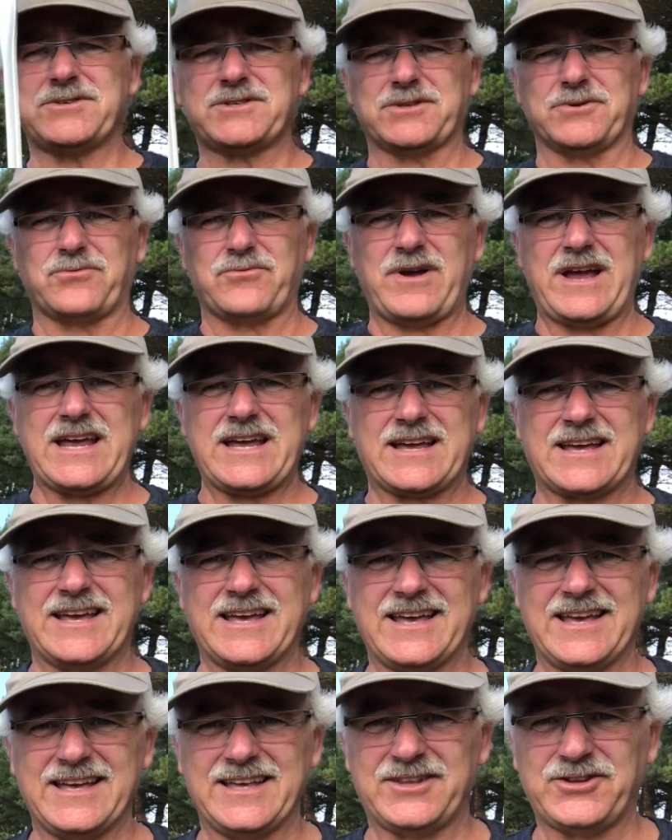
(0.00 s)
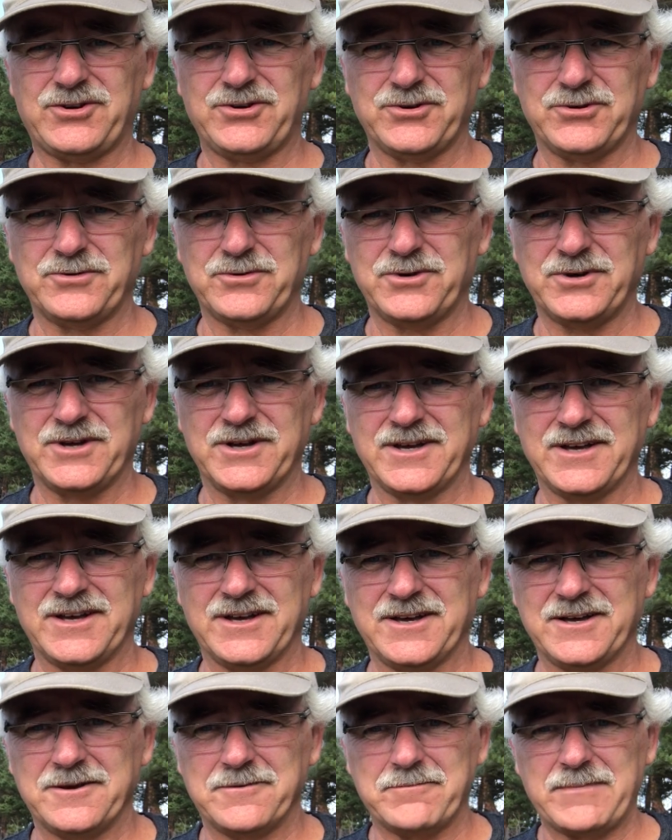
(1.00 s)
the rake to
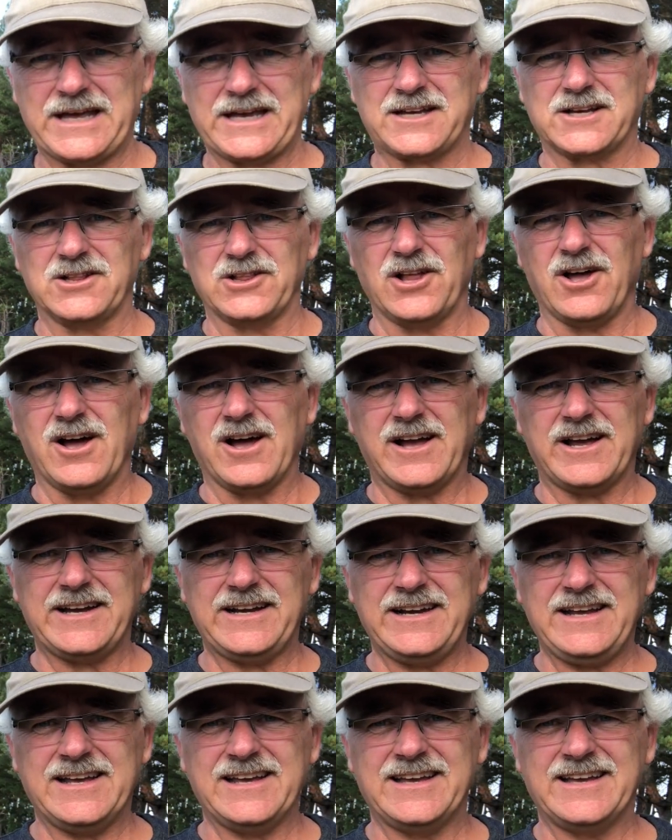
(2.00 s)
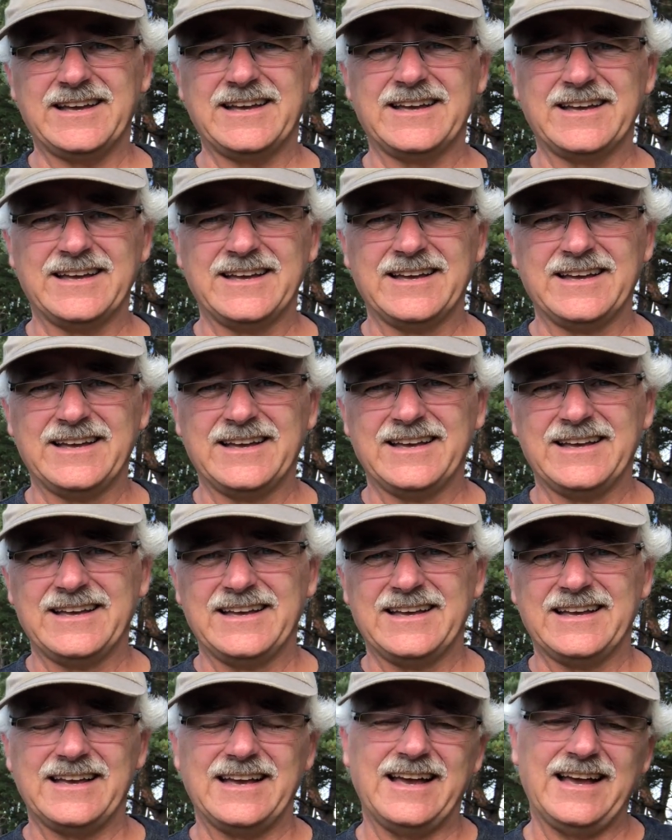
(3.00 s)
make a line
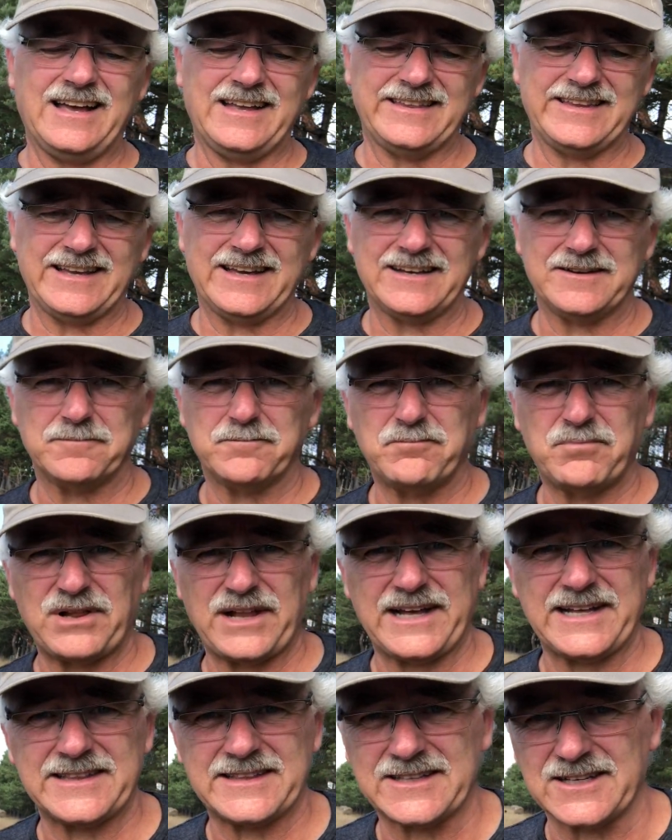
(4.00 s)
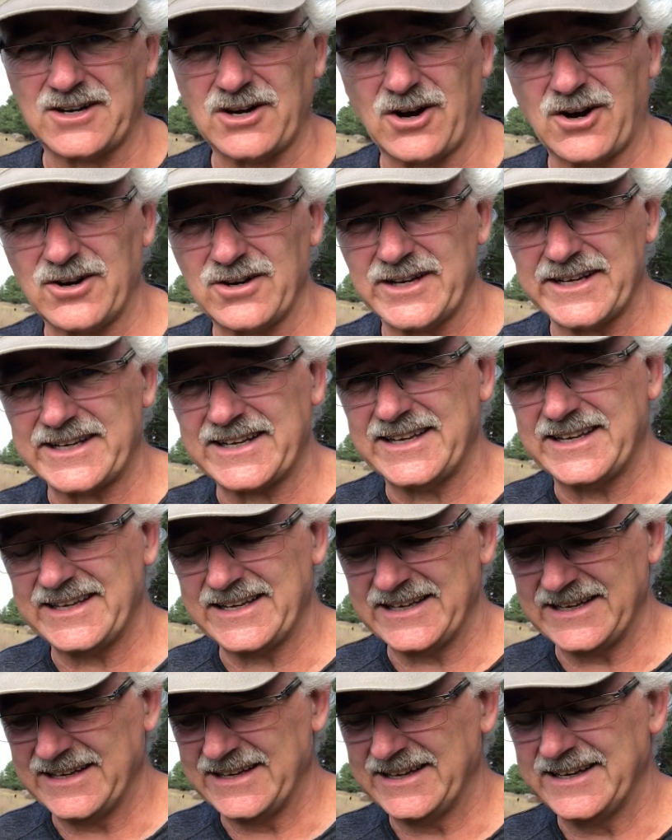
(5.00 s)
and then plant the garlic
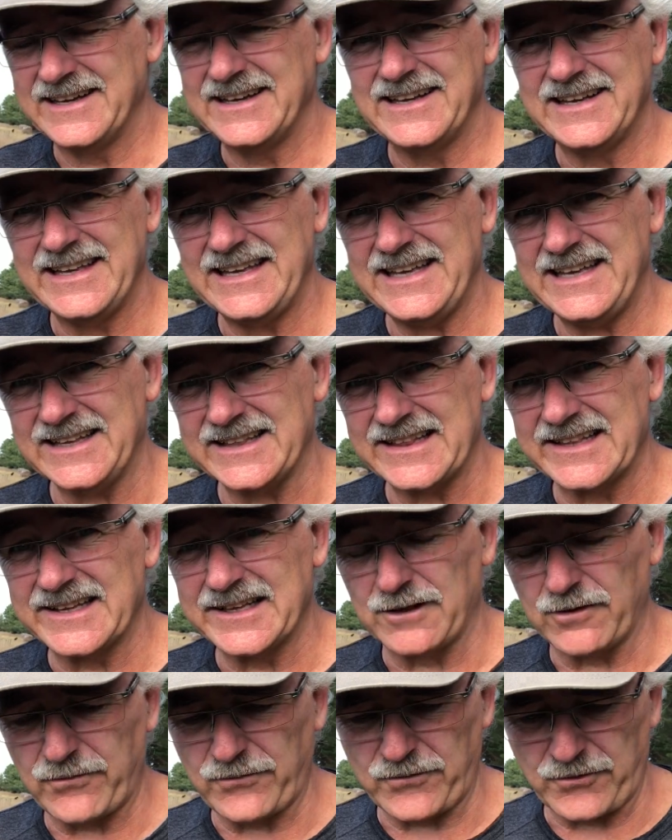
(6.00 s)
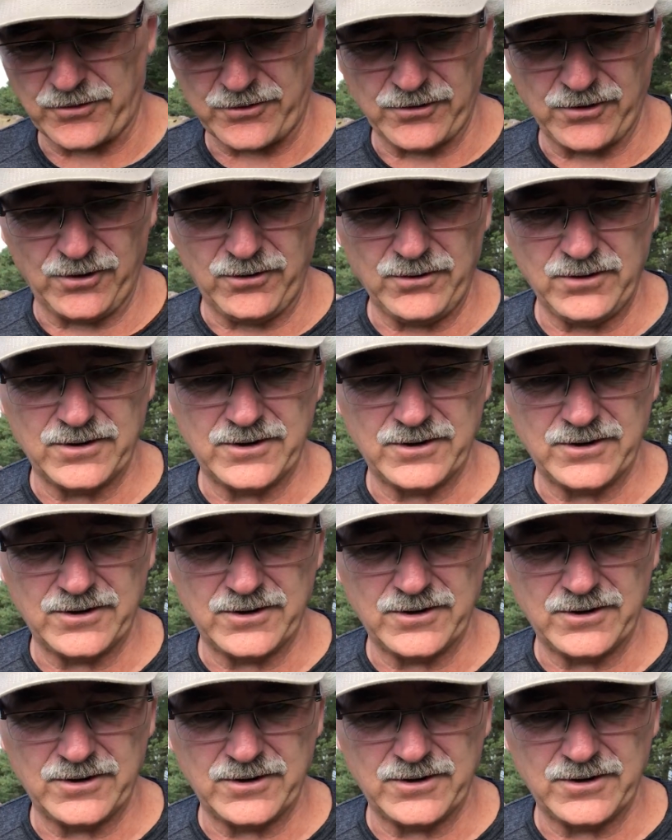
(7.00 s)
in a little furrow,